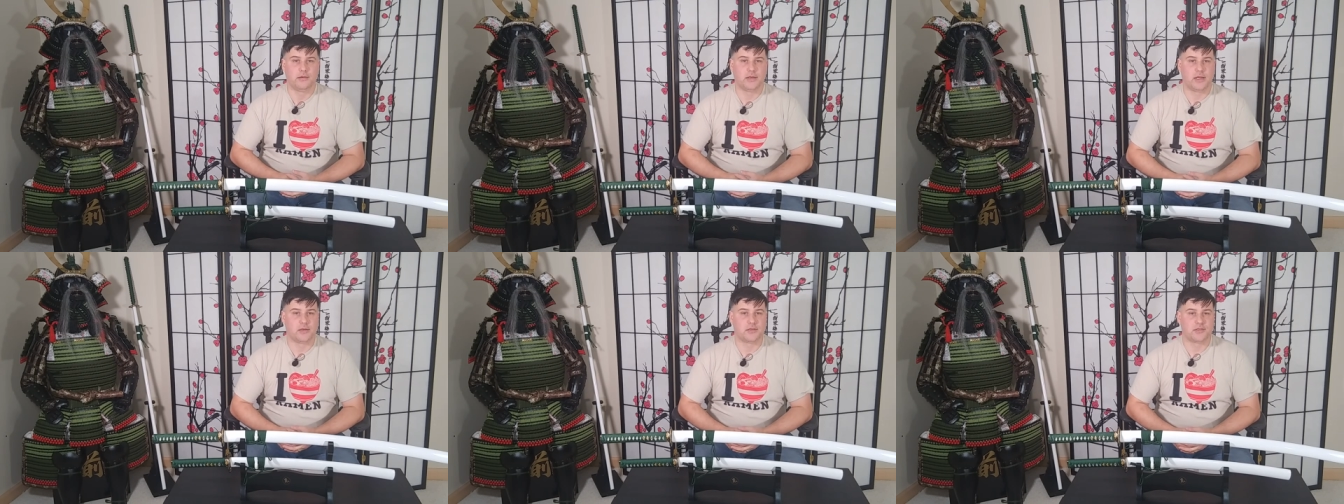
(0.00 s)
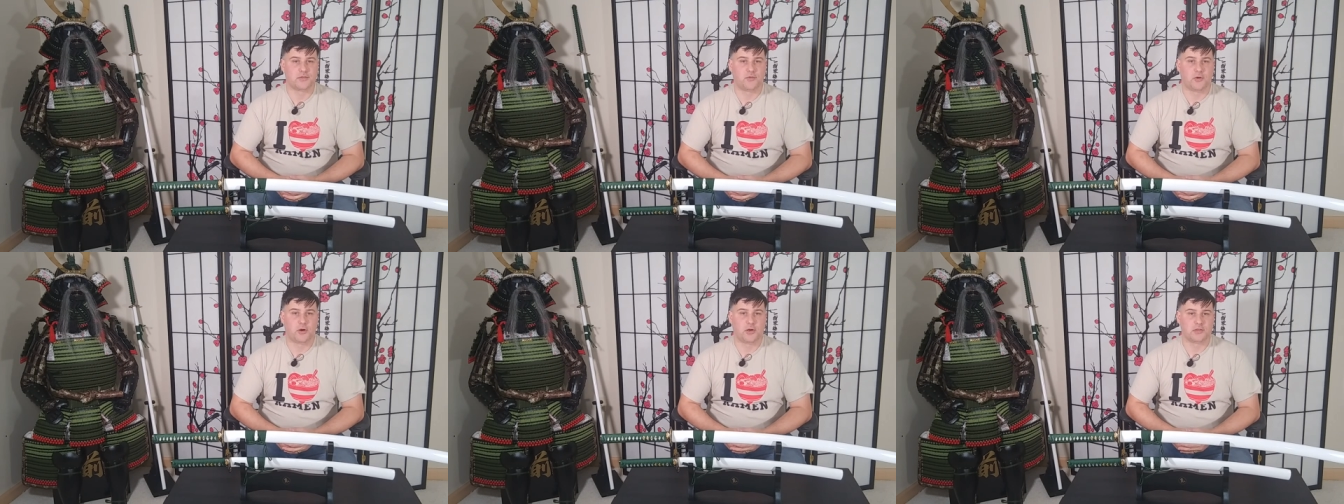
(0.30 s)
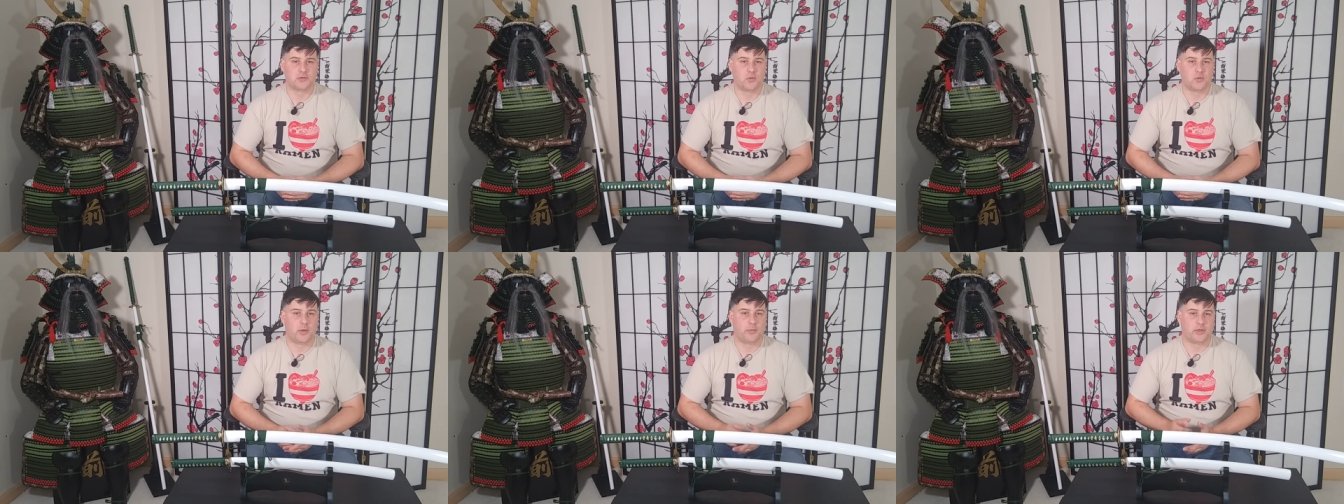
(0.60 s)
Now, as far
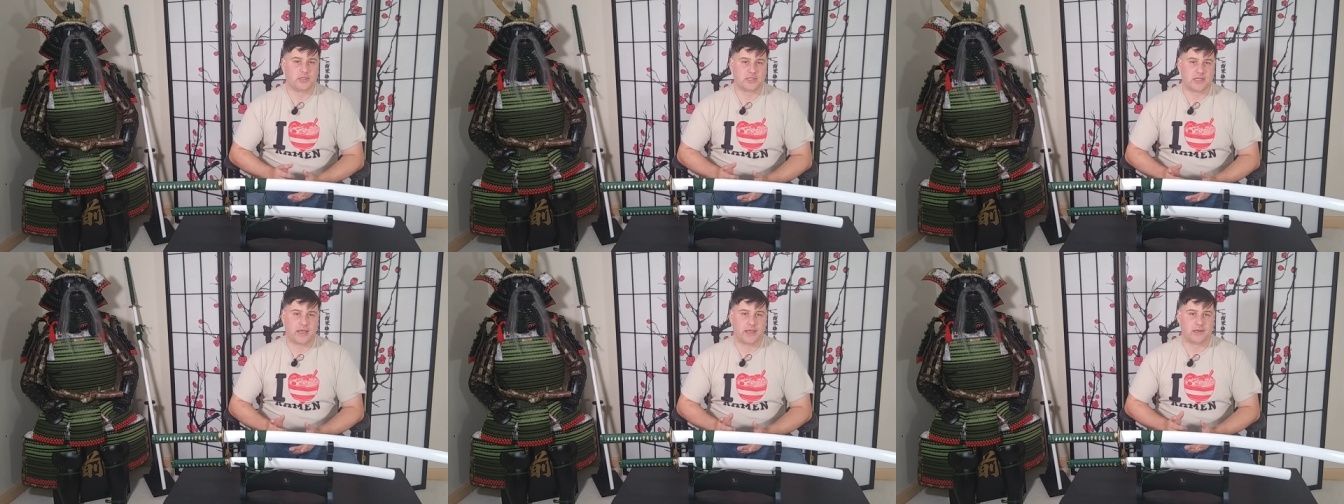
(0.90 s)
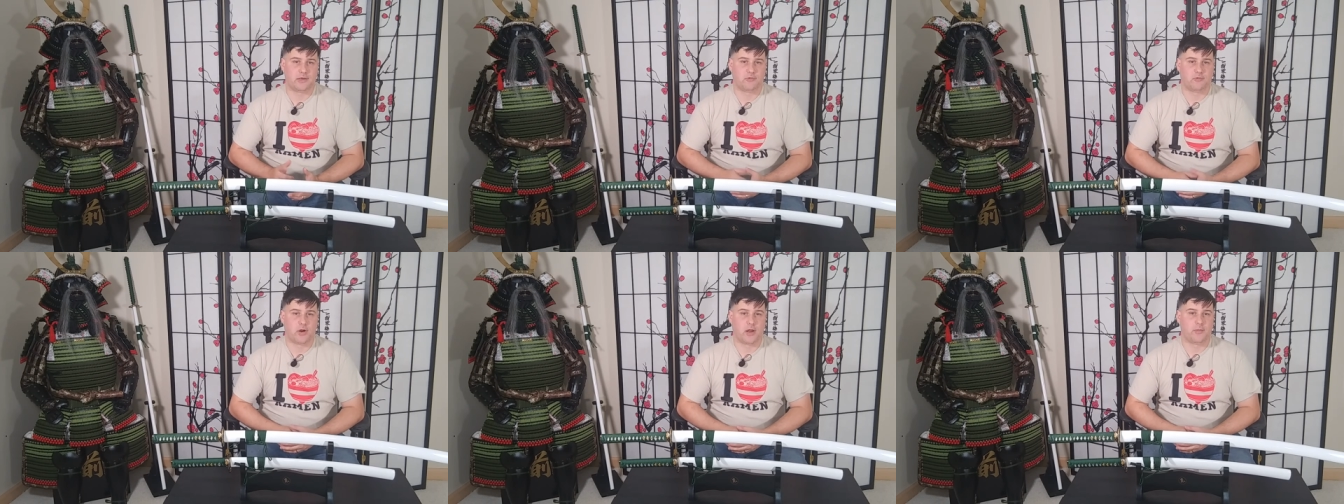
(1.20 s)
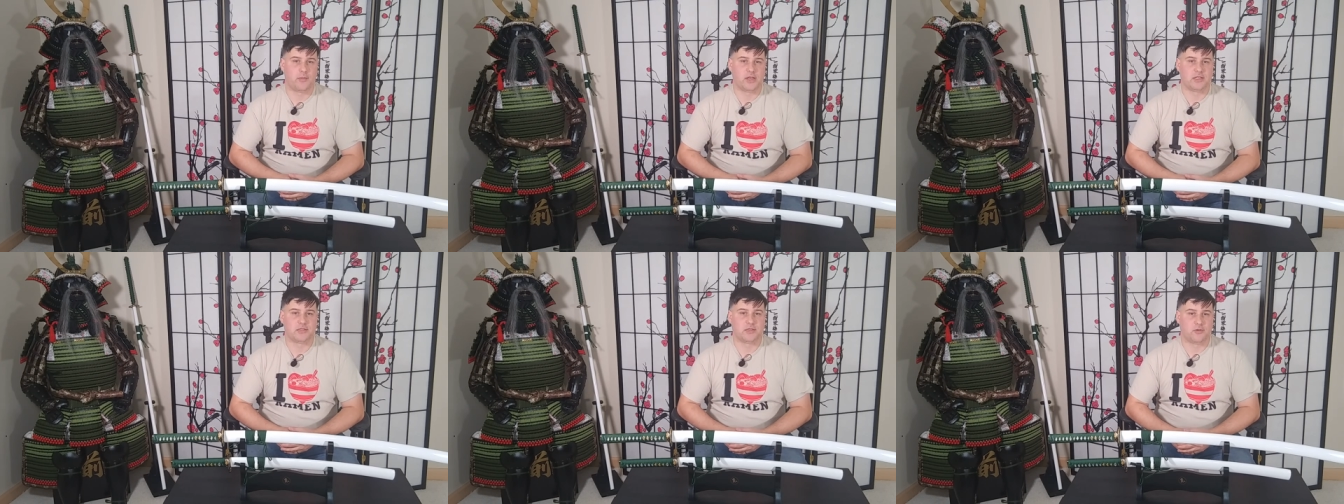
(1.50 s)
as weapons, I had to
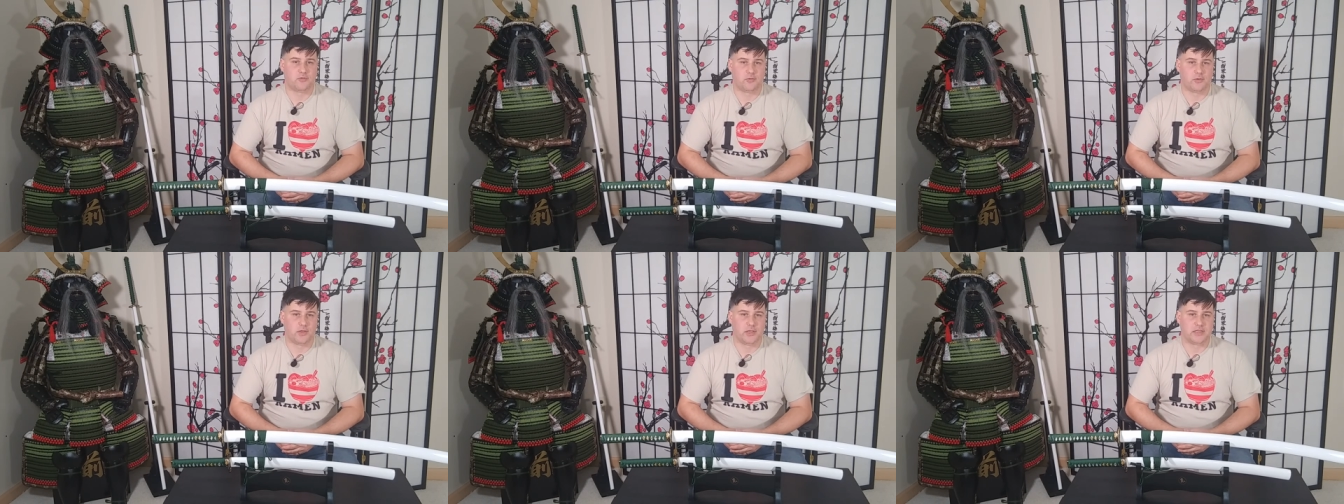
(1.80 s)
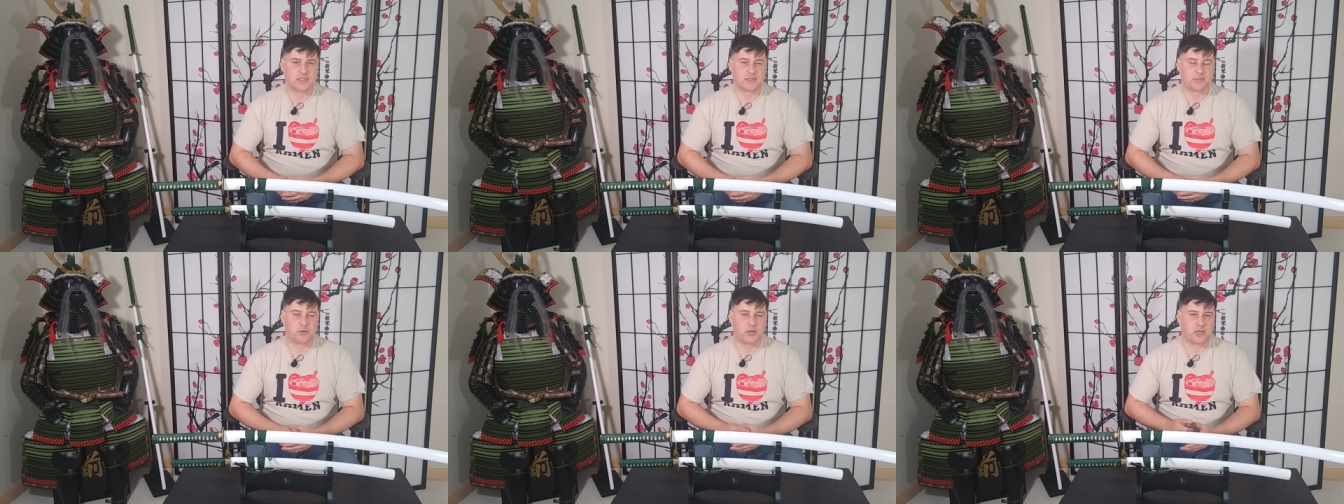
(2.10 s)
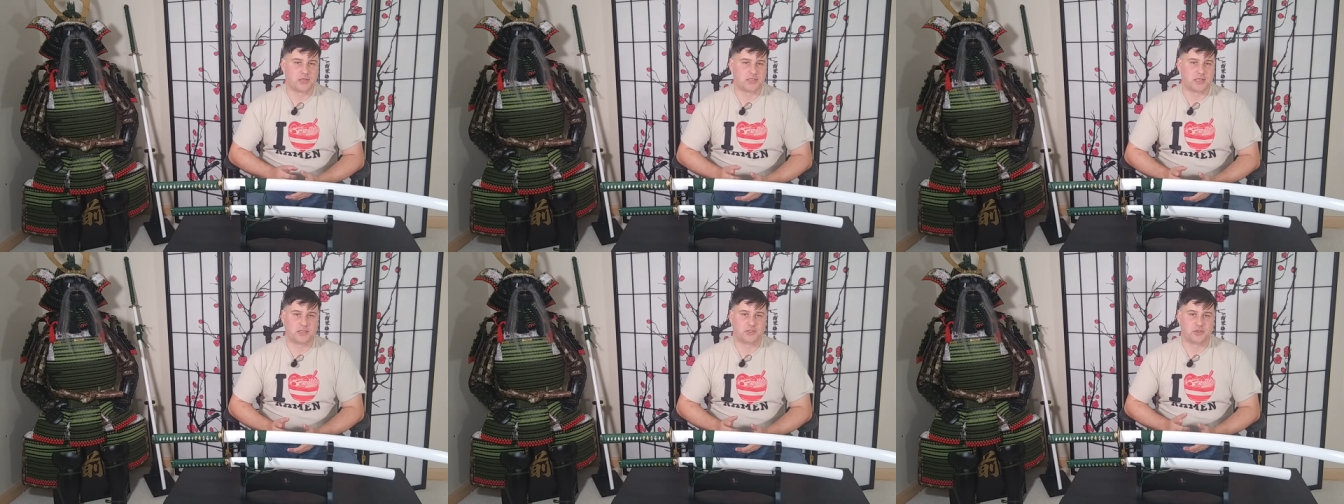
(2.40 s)
write myself a list
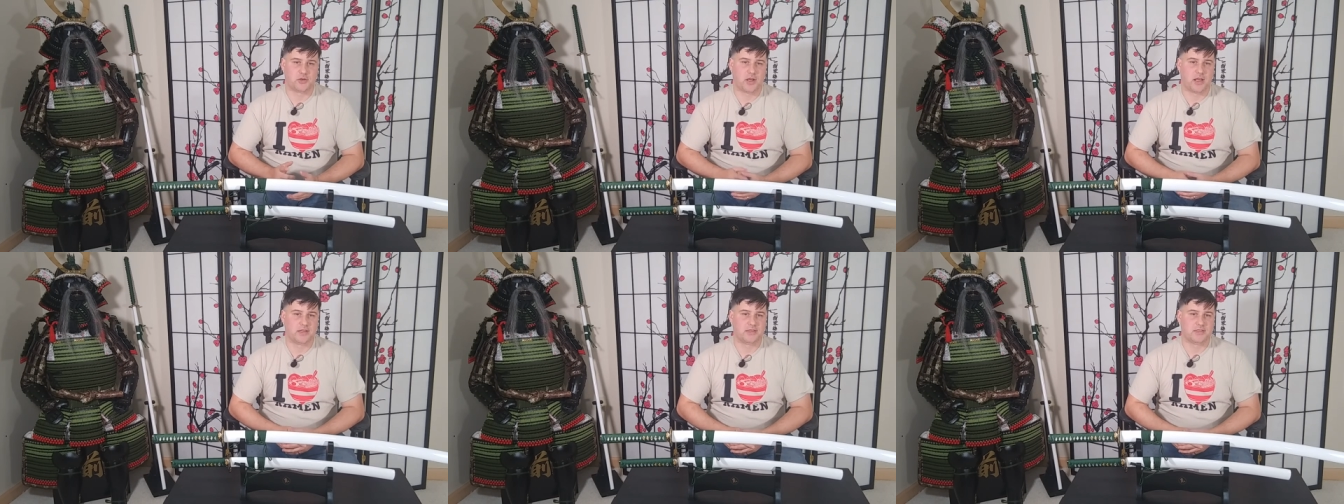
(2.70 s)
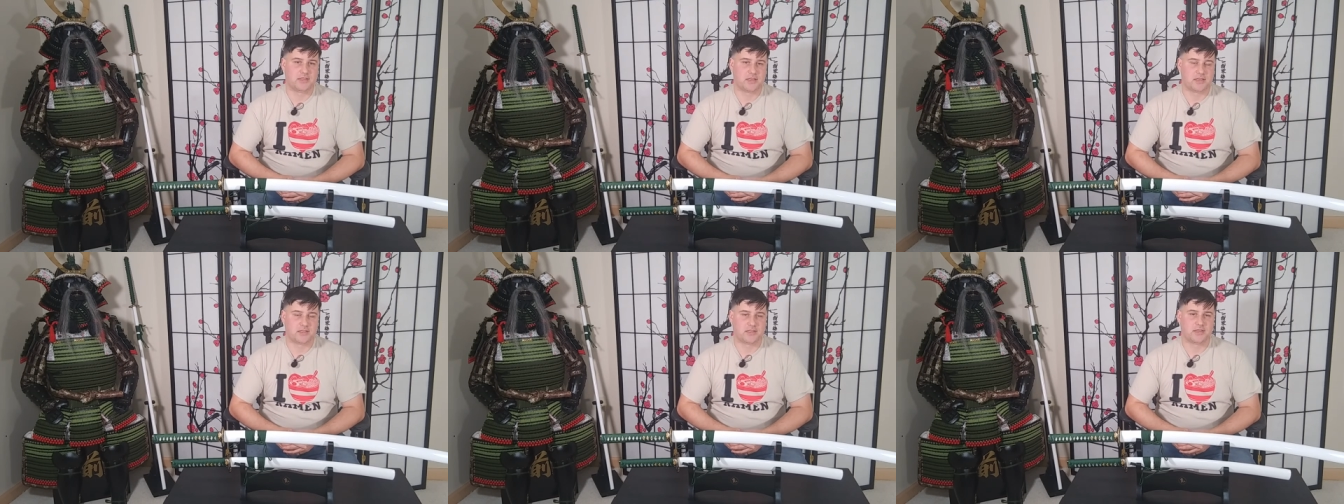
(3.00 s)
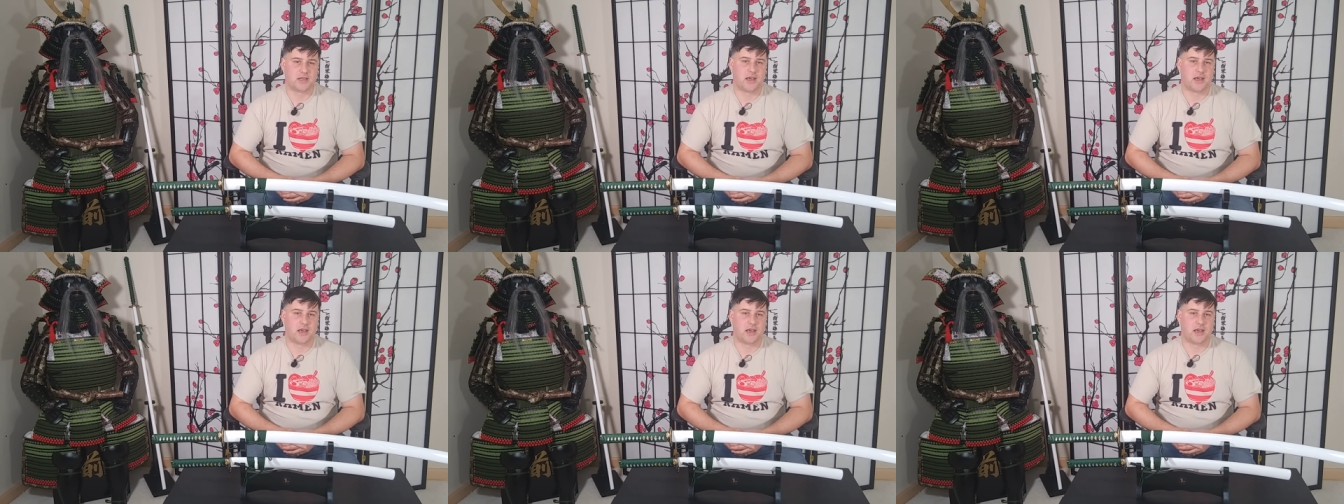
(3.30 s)
because I tried six